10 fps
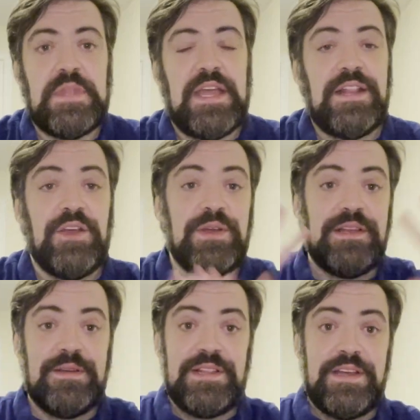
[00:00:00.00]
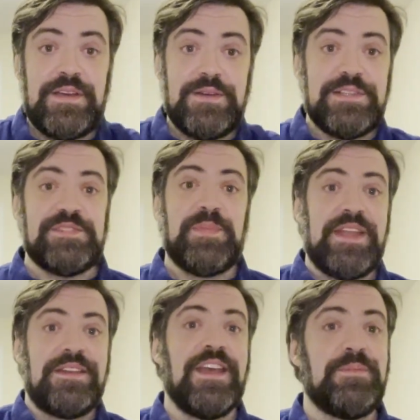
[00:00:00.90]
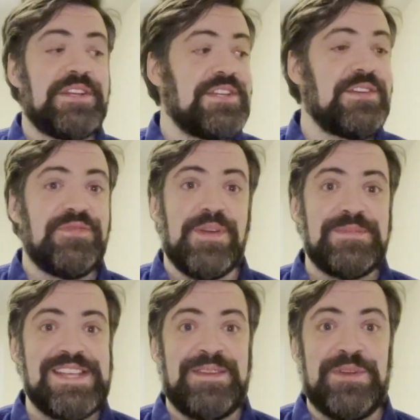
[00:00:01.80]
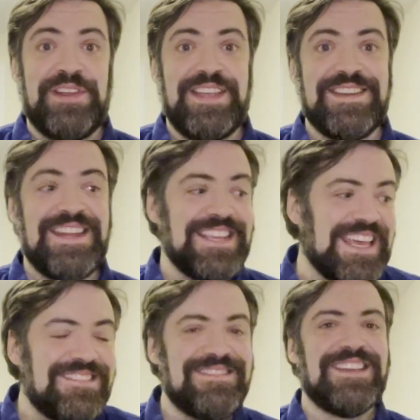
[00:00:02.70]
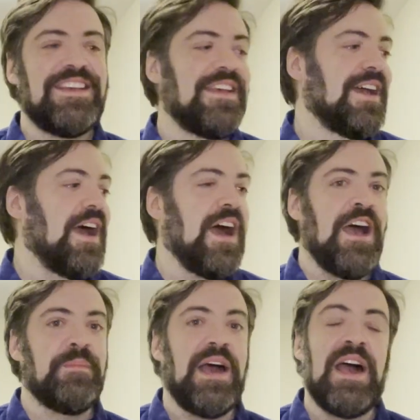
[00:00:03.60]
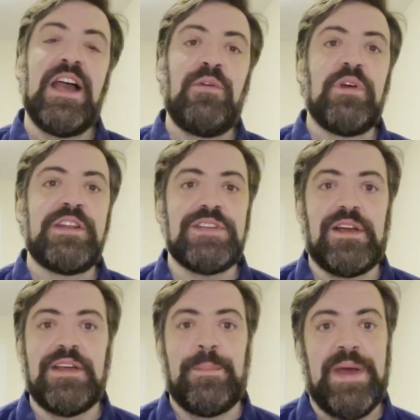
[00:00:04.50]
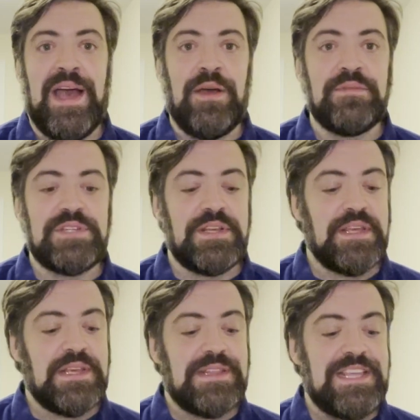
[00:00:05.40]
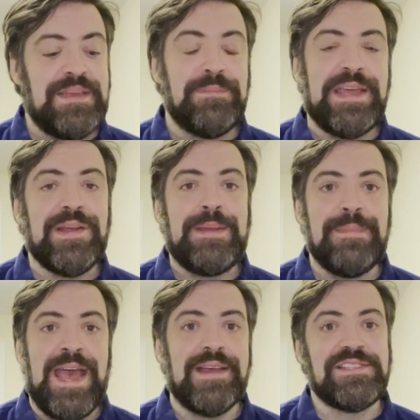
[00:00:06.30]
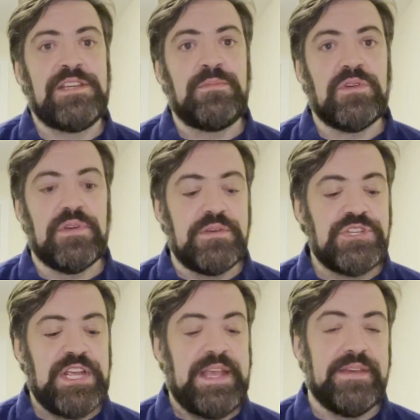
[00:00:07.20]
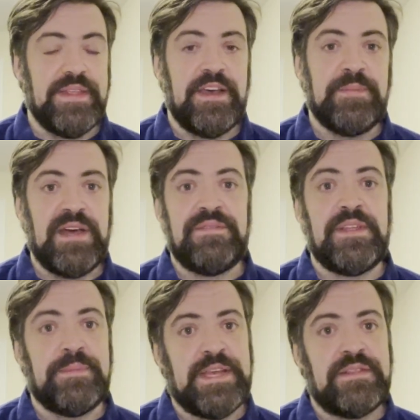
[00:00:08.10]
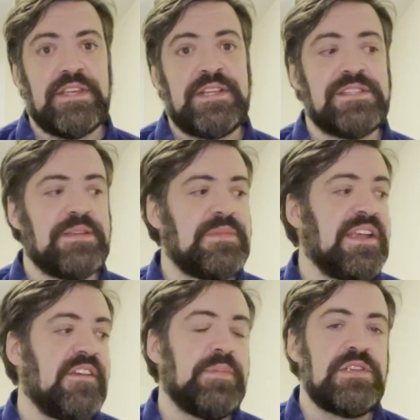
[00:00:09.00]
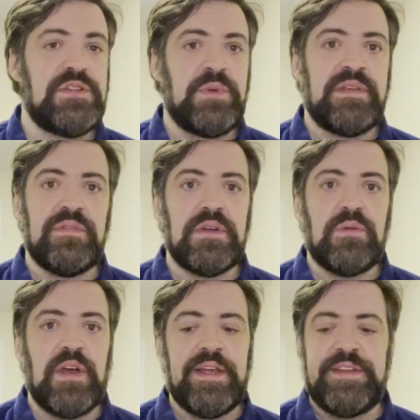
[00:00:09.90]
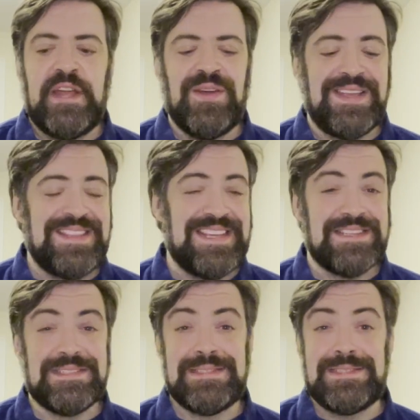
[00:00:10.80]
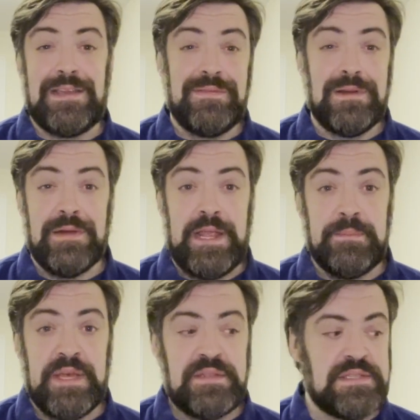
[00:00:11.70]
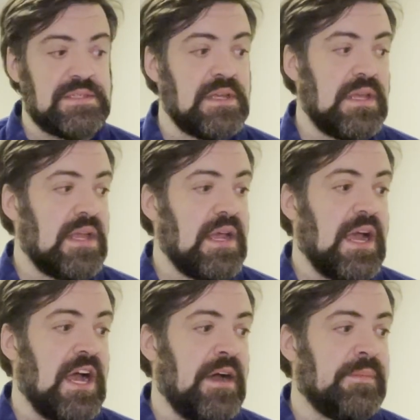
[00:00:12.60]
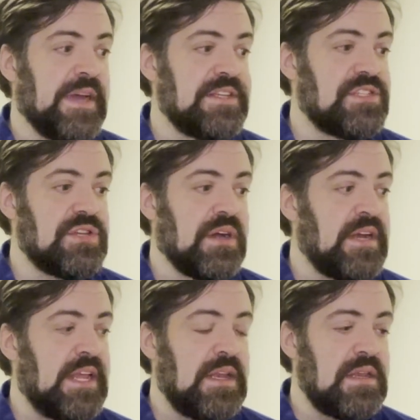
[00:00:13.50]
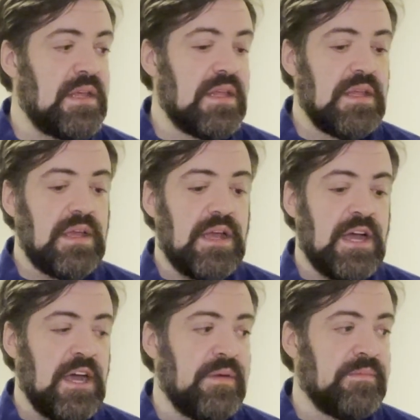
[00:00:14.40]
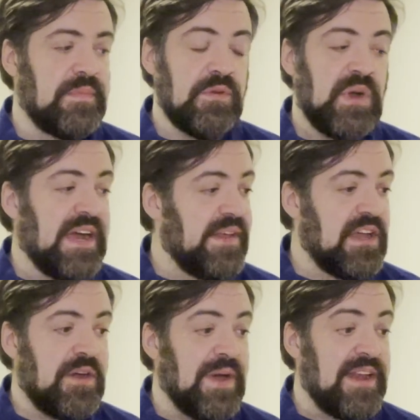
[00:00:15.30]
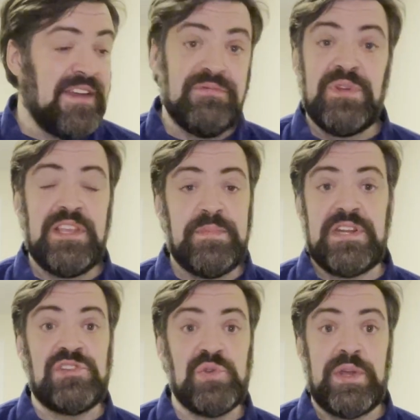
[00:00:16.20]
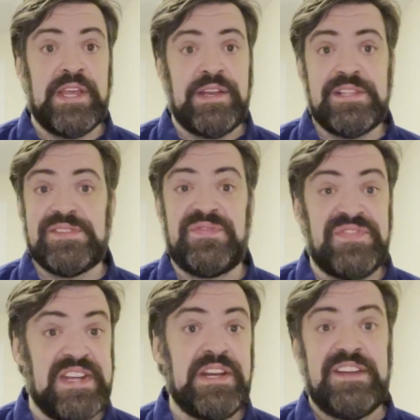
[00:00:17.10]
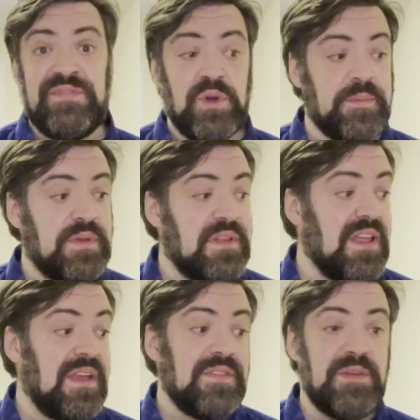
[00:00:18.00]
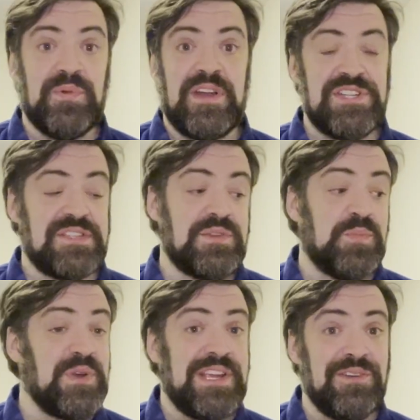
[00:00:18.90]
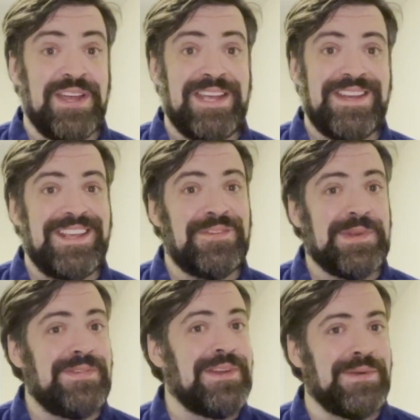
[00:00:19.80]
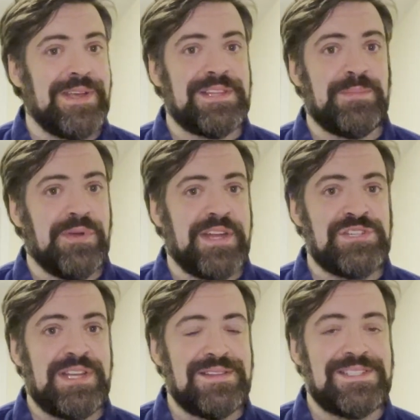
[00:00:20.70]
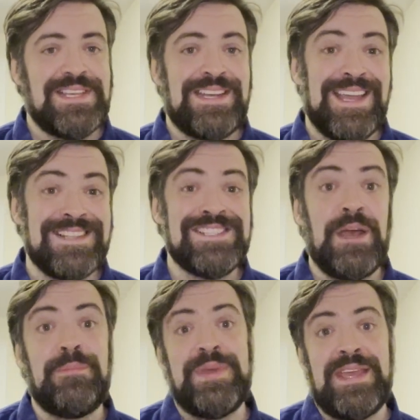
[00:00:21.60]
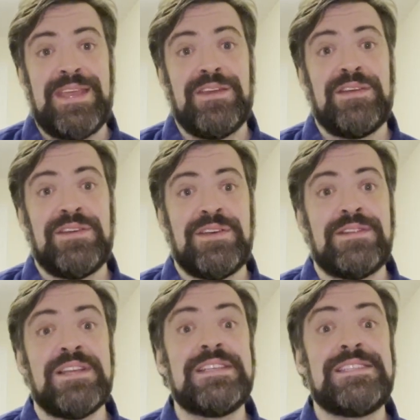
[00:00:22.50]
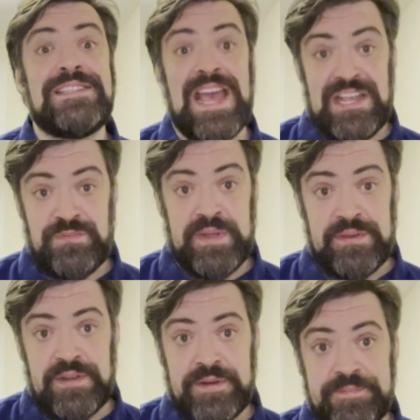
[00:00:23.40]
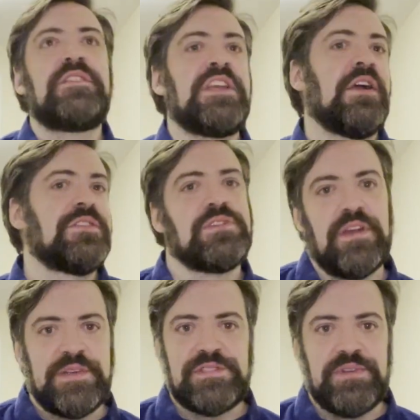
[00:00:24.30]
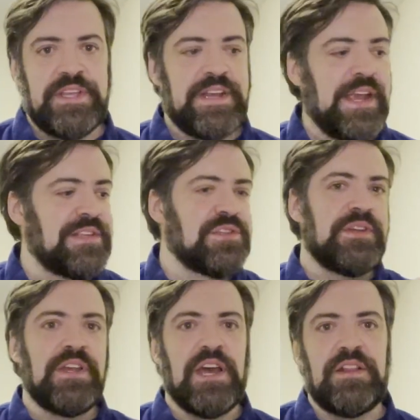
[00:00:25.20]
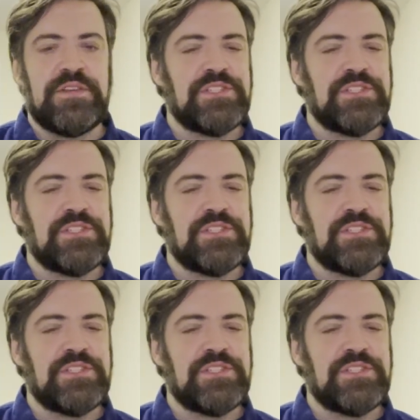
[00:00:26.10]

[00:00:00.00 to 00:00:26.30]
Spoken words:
Hello, hello, hello. It's Ben coming to you from Danbury, Connecticut. I want to talk about the Mary Maxim Crochet Club of the Month. It's something I've been doing for a while now, I think 7 or 8 months. I started a while ago and I've really been enjoying it. It's very affordable. The projects are pretty great. Even if you don't like the projects, it ends up being a good stash builder. The yarns are always really nice, good colors.